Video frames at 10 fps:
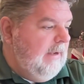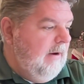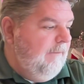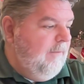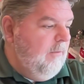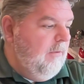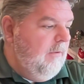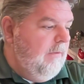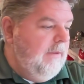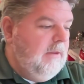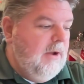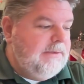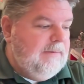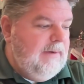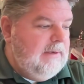Now, for the
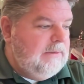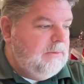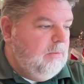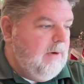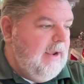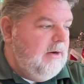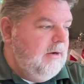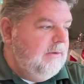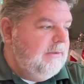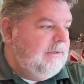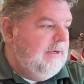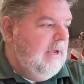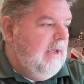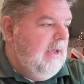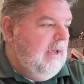Las Vegas Raiders,
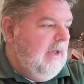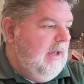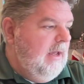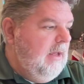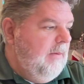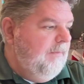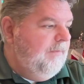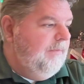Carl